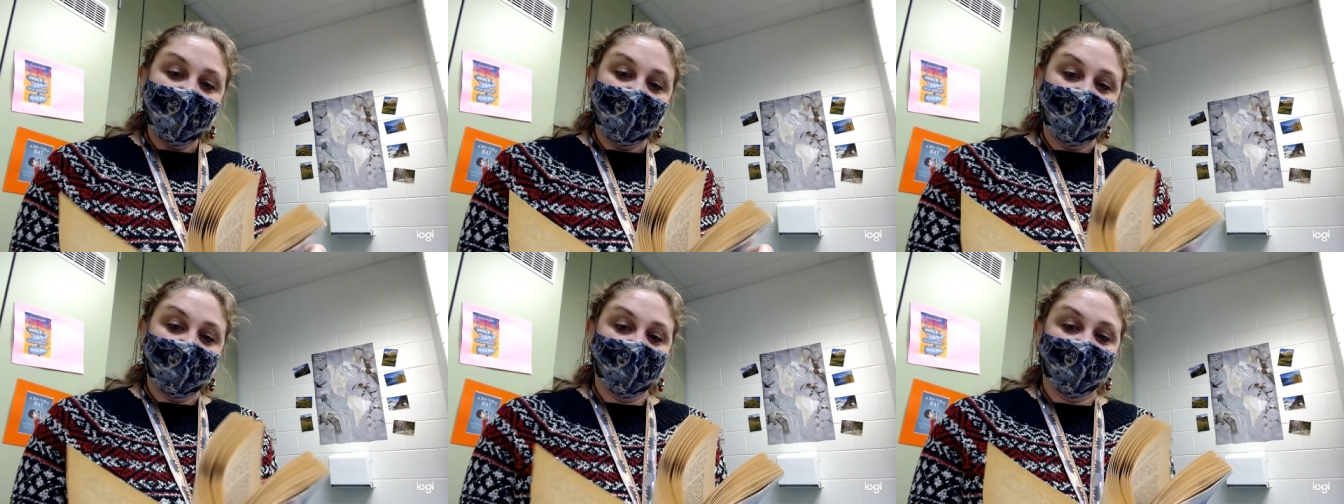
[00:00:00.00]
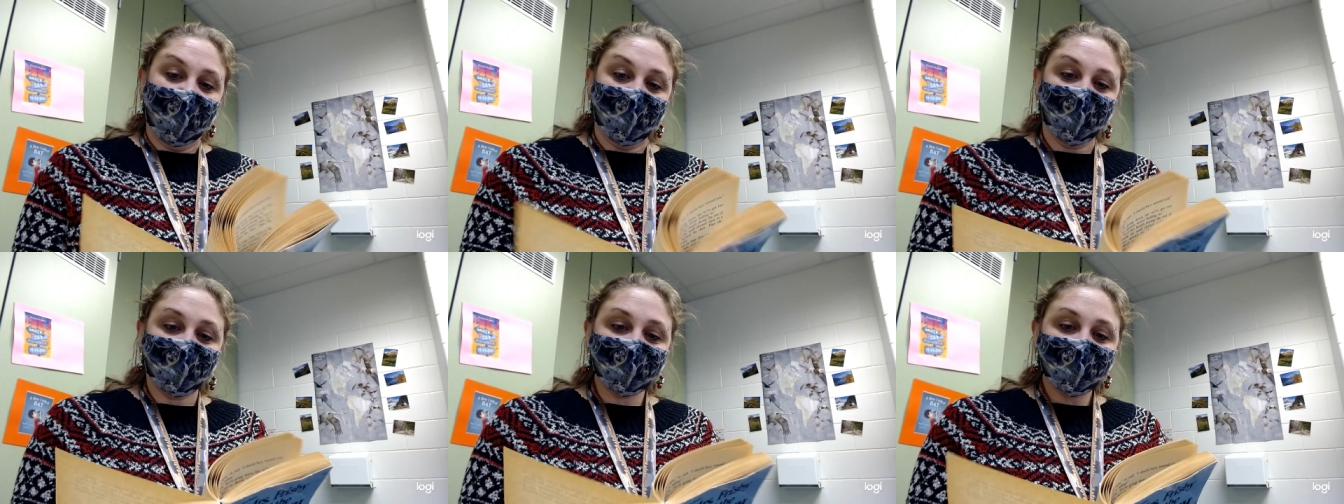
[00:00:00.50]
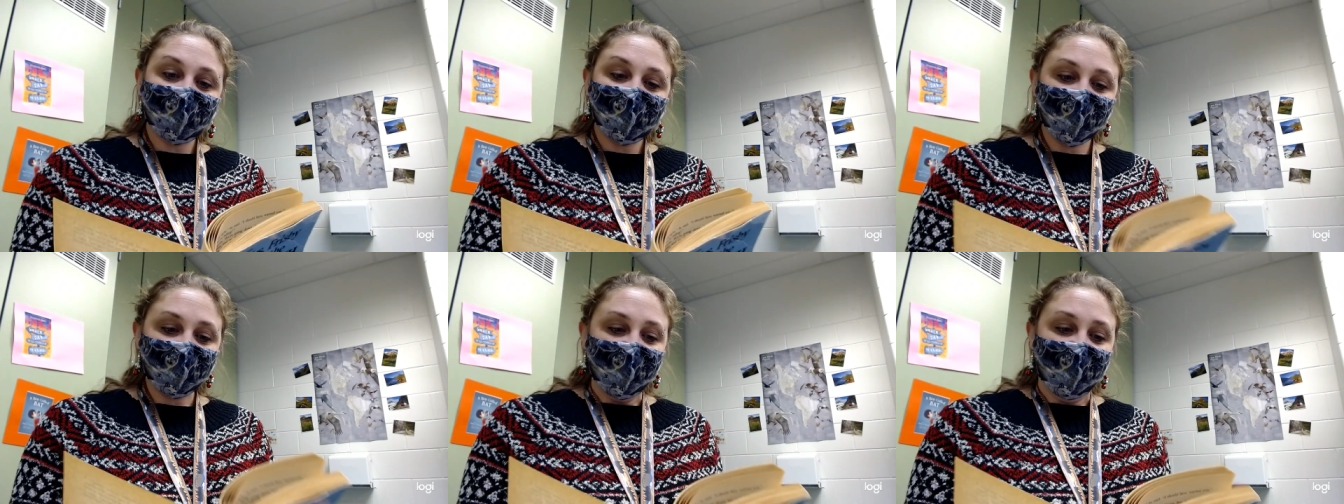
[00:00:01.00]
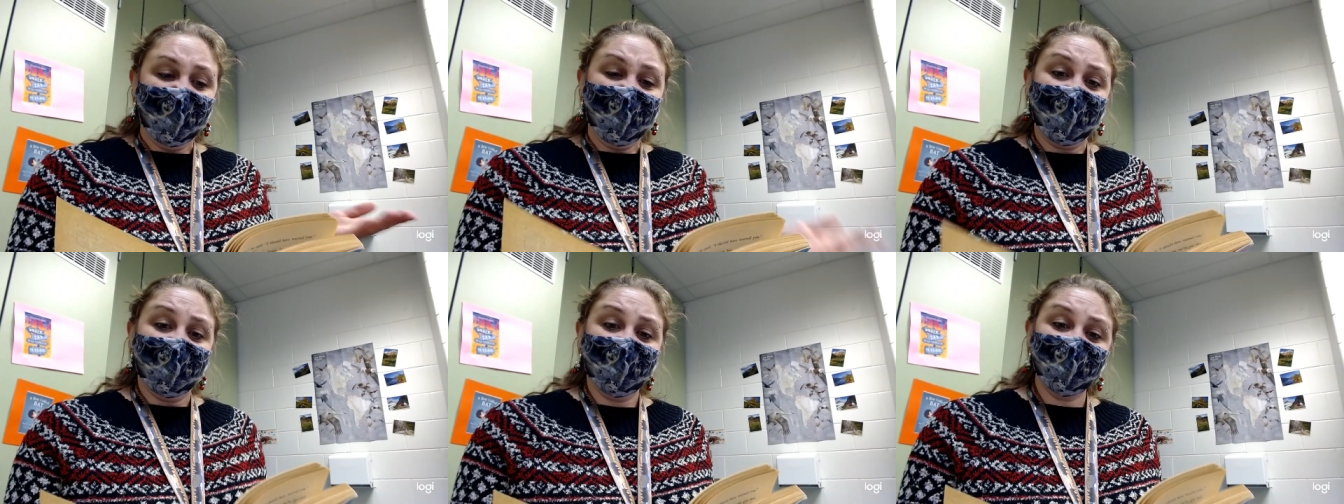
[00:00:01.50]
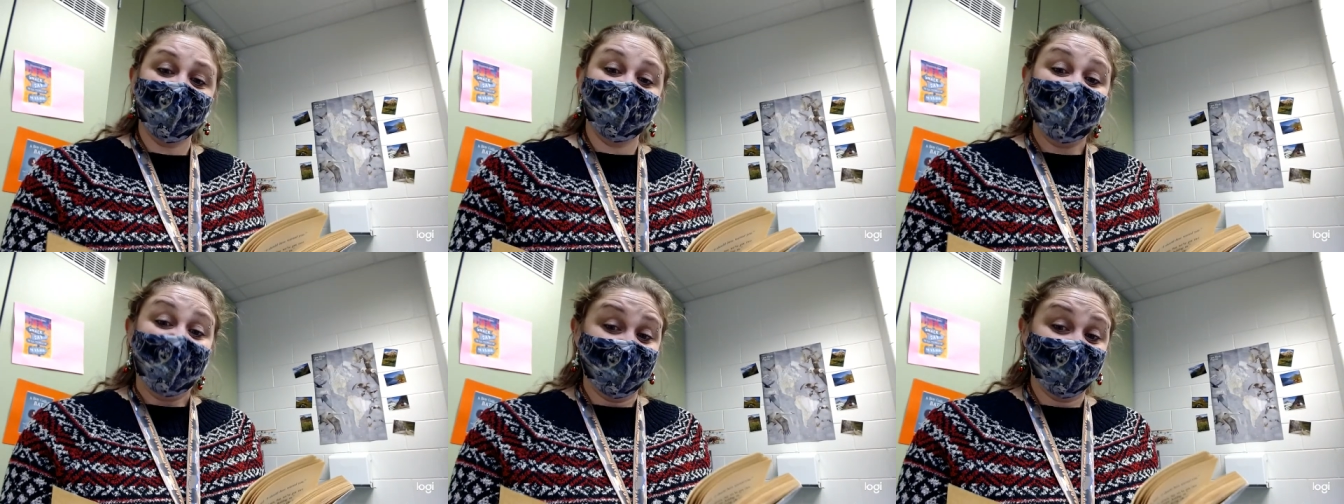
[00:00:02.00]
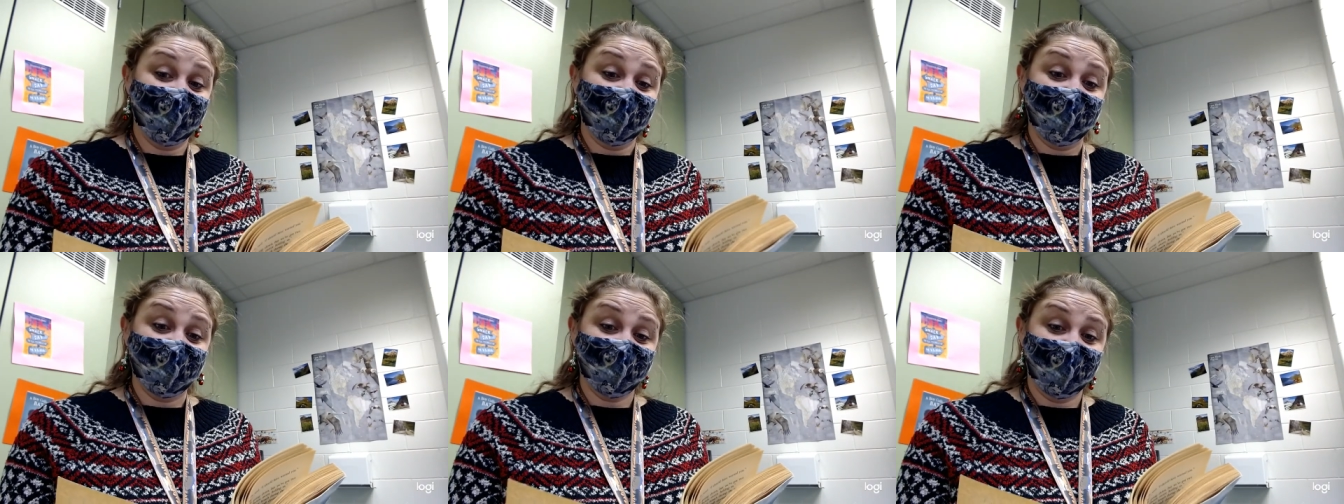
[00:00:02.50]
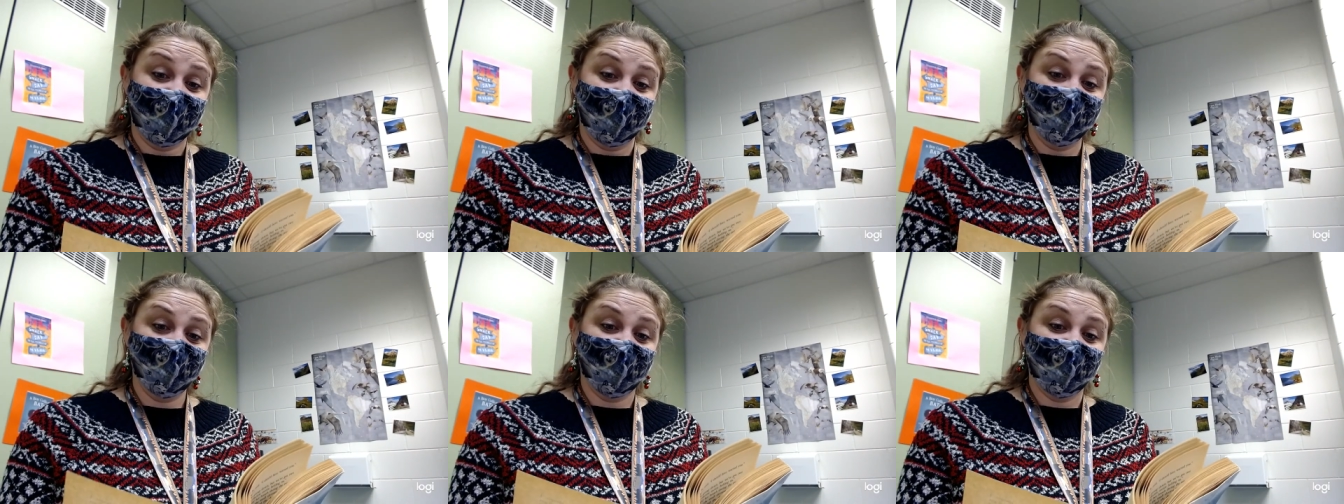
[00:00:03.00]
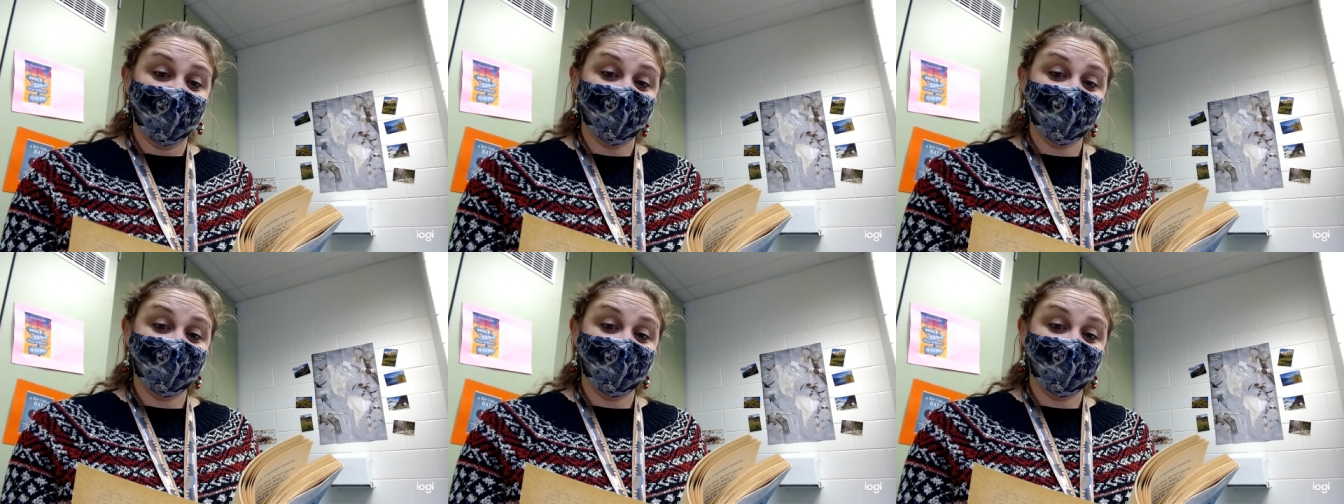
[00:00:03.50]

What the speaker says: All right. And the last thing I said was